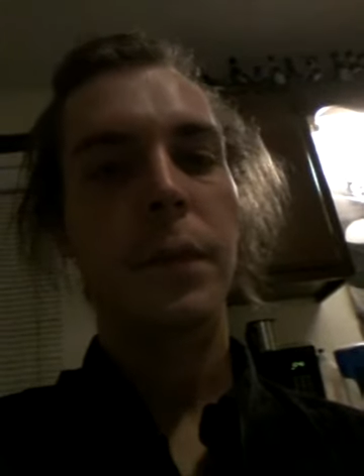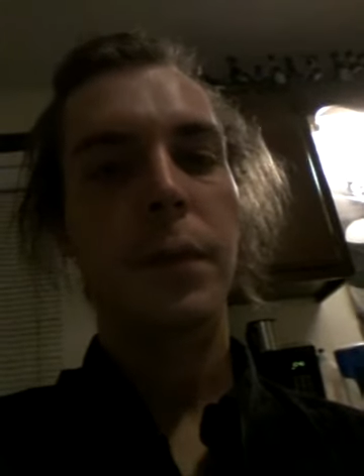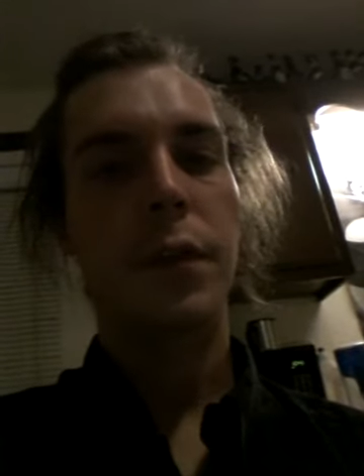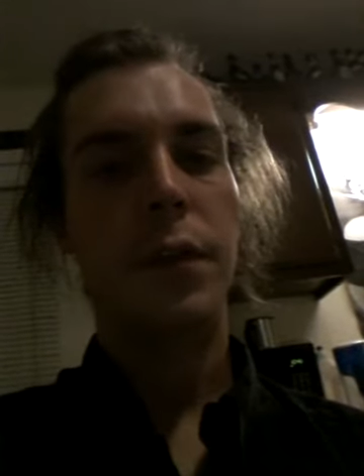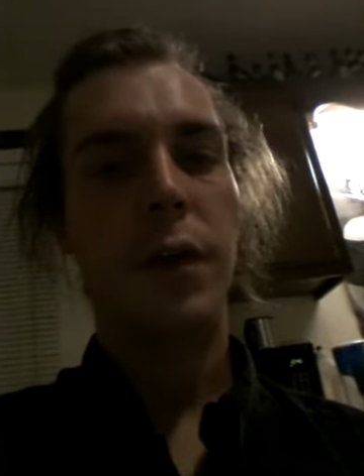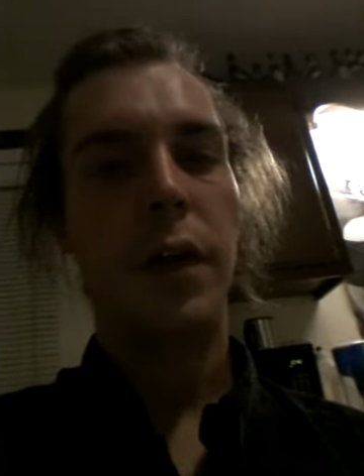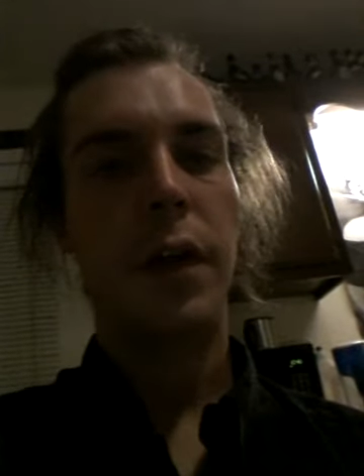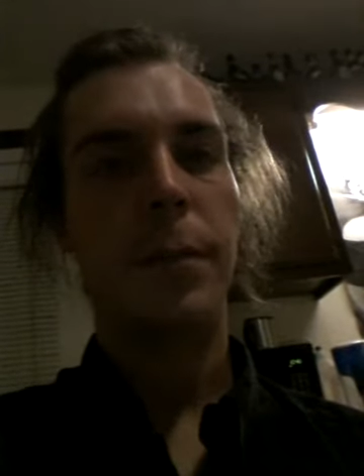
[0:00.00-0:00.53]

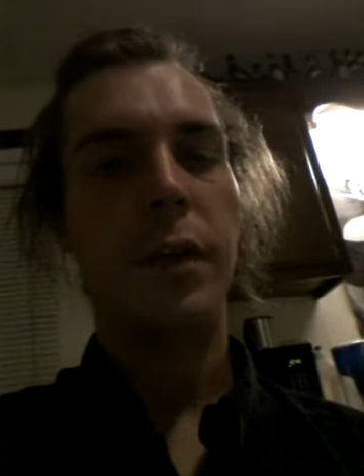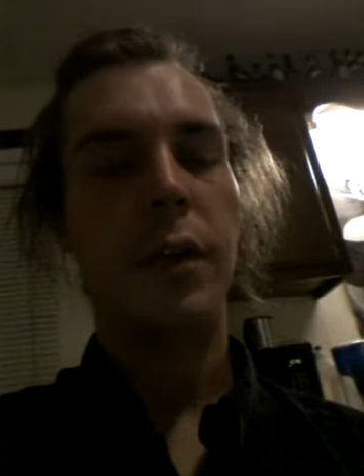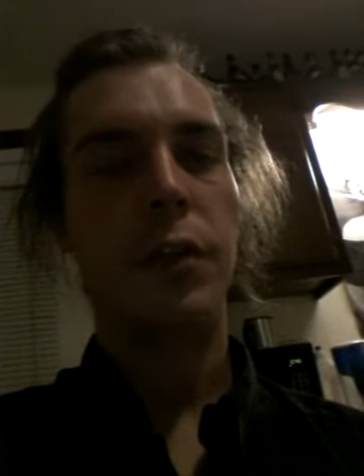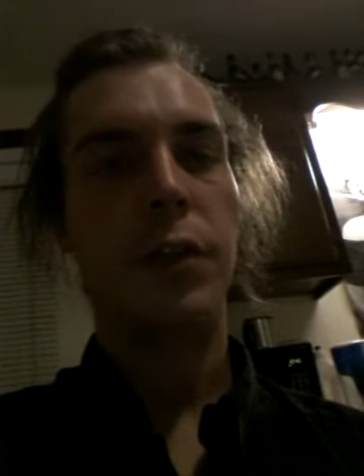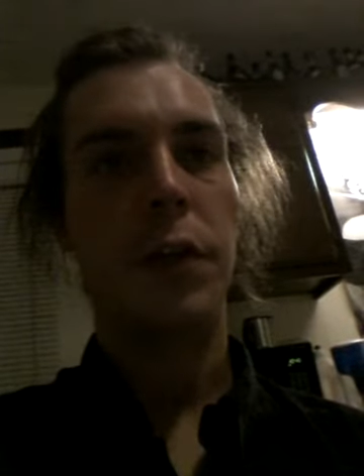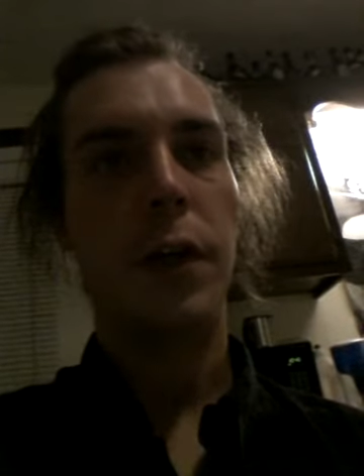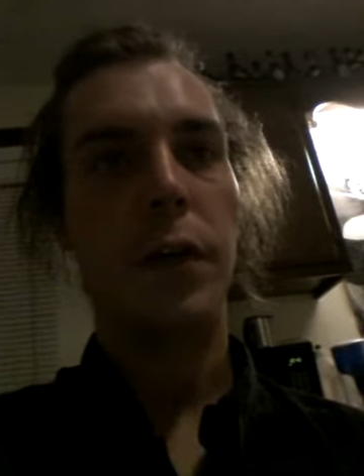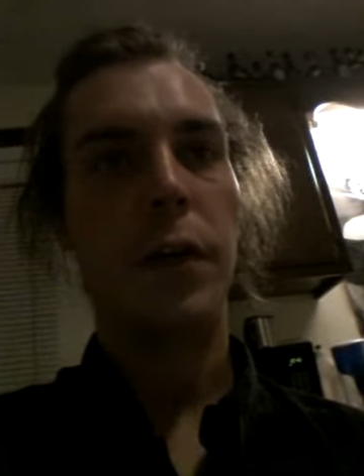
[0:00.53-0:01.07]
So I'm going to
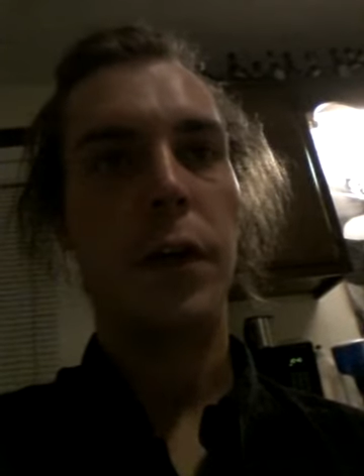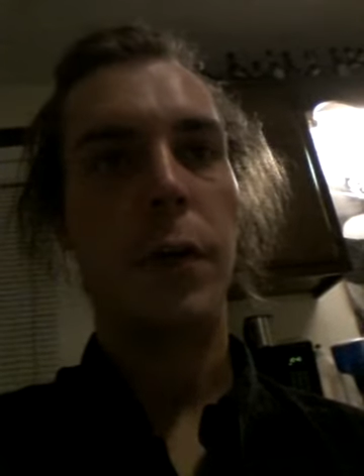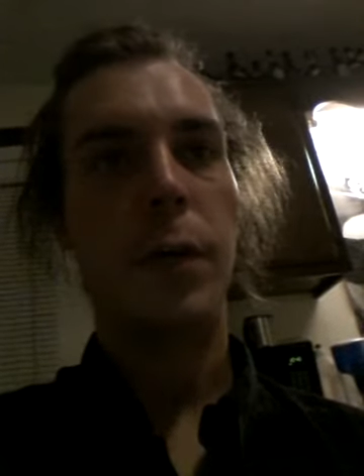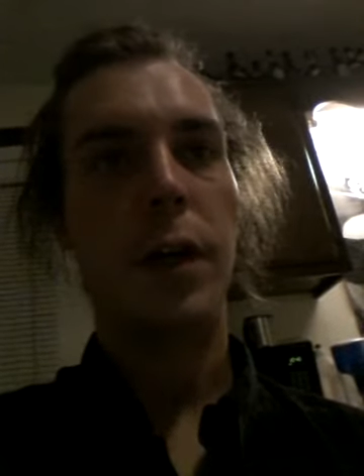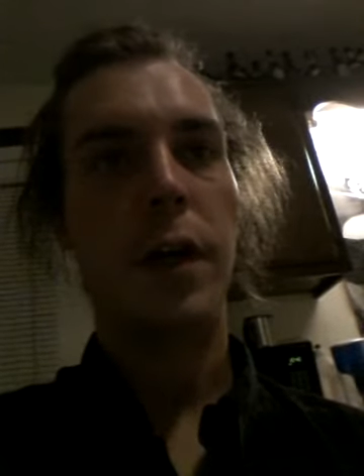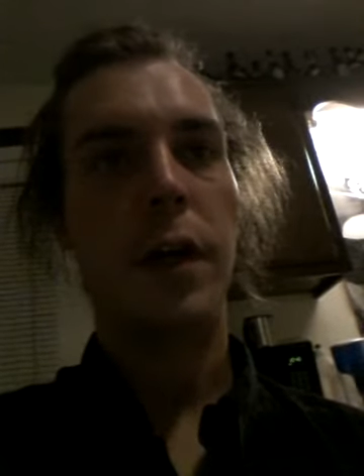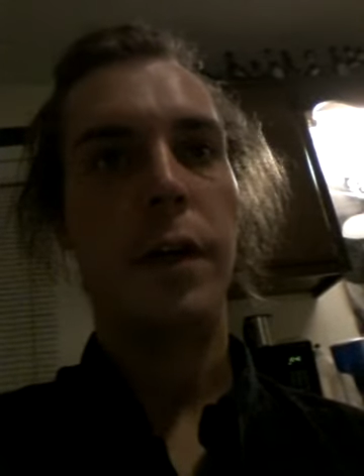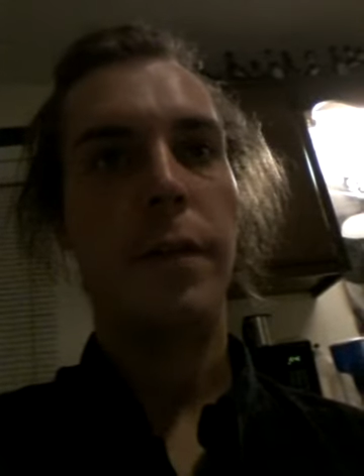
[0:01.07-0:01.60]
show
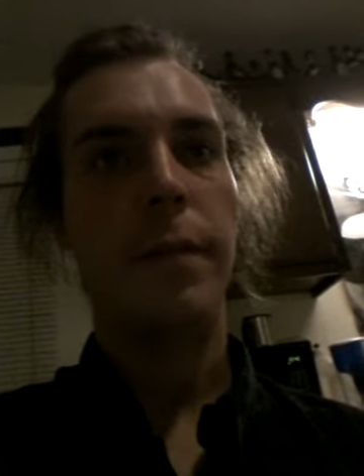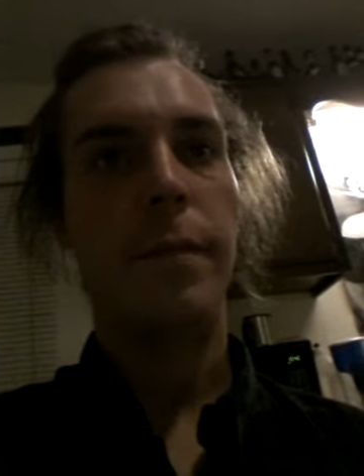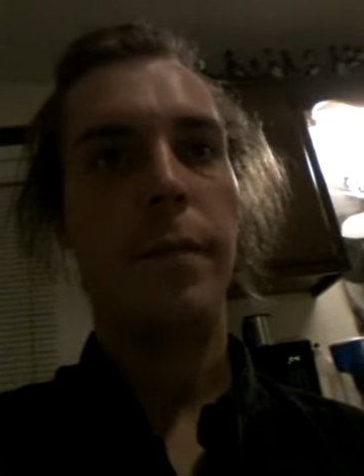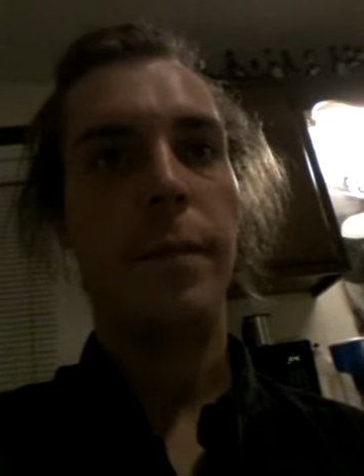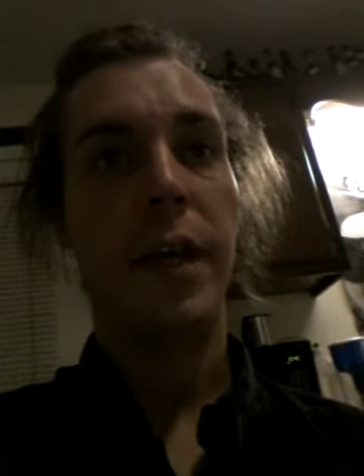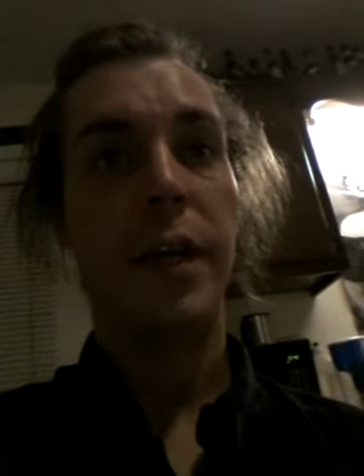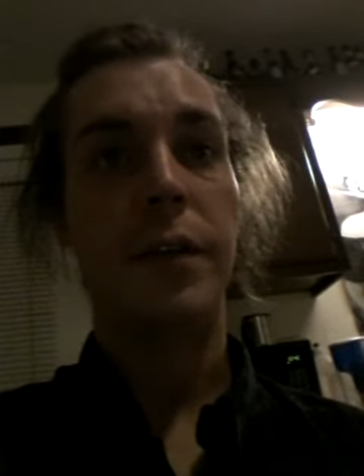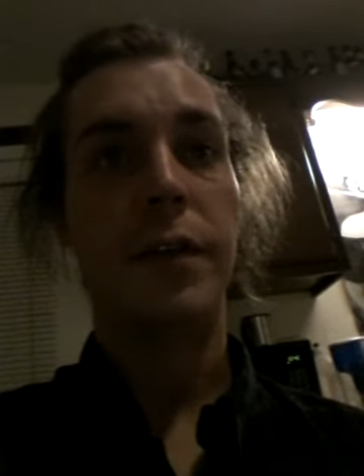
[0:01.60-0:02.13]
you
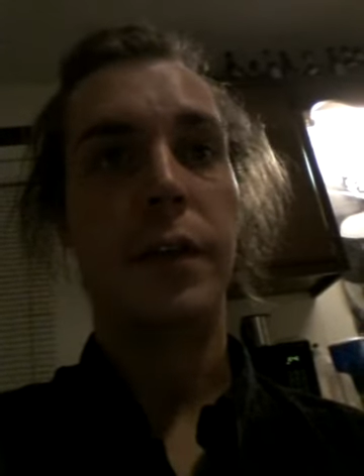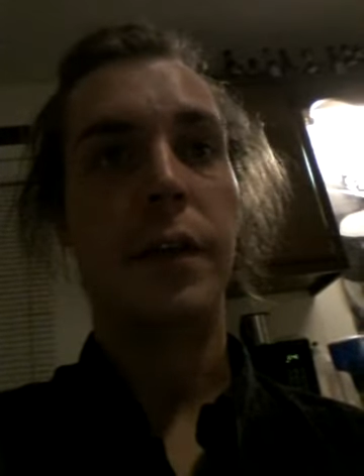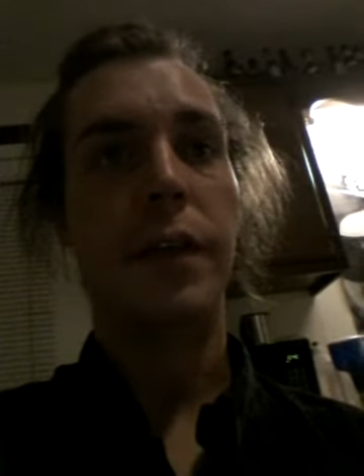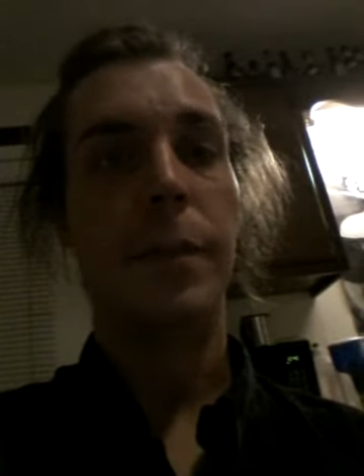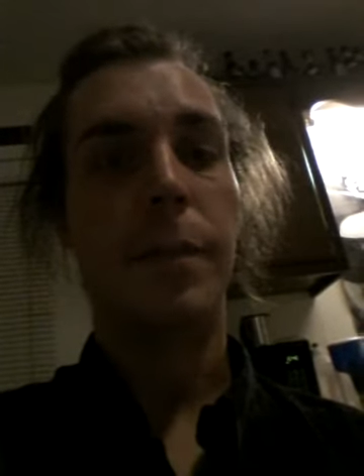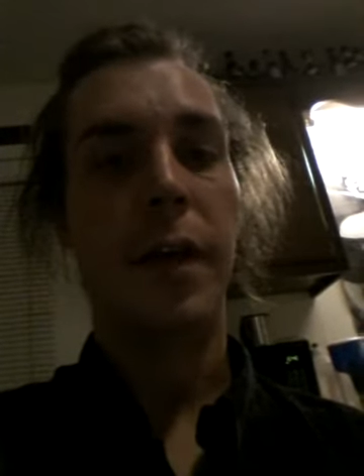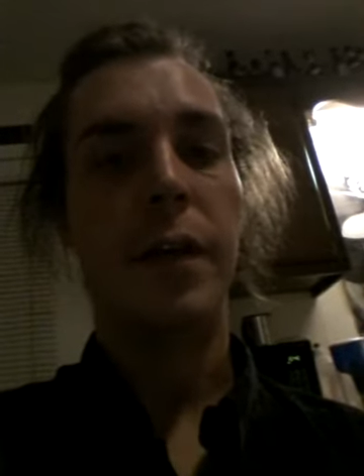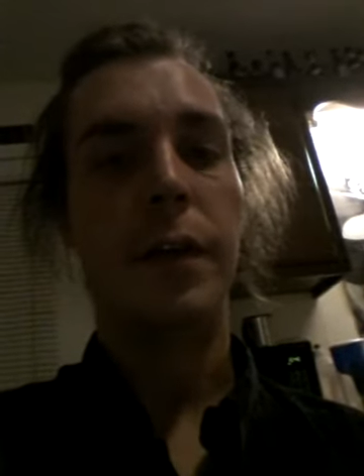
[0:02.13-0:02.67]

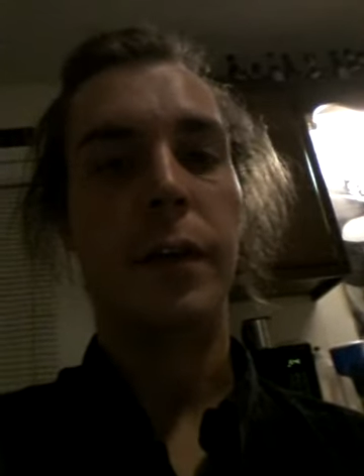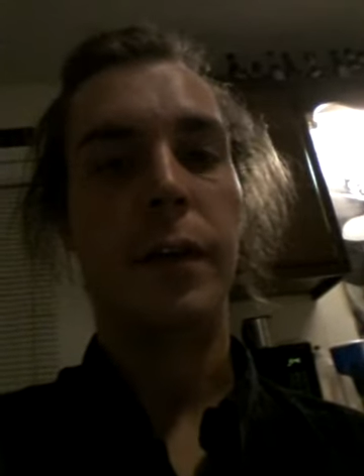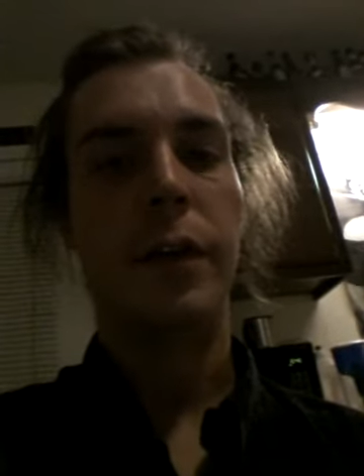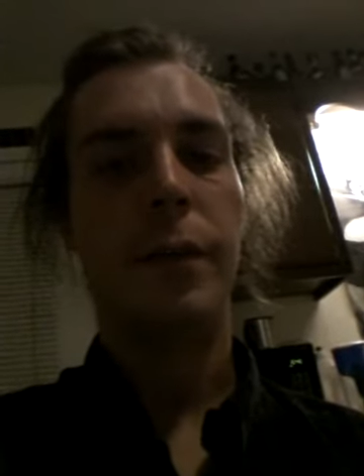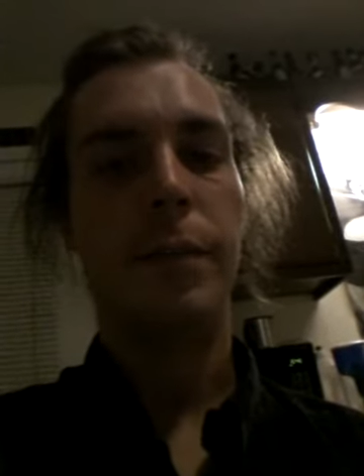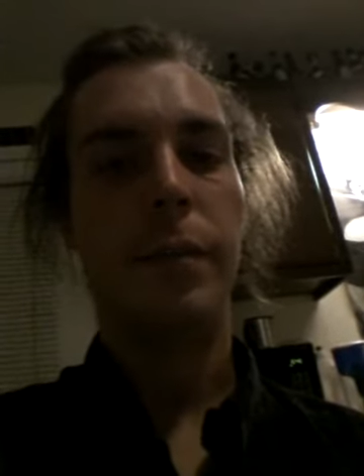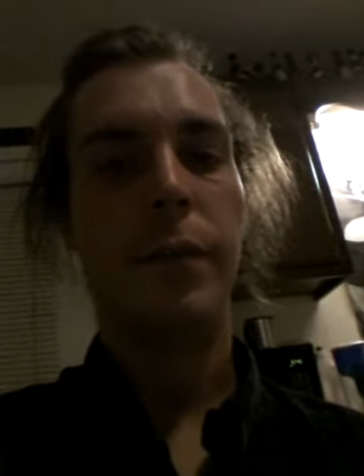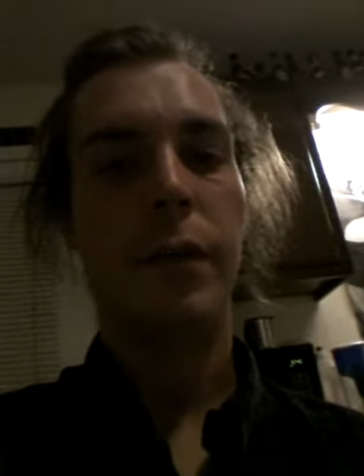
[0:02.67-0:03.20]
basically a
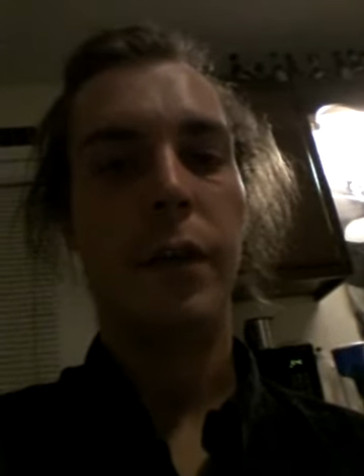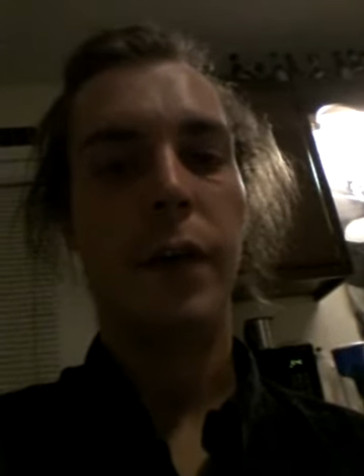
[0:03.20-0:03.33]
pendulum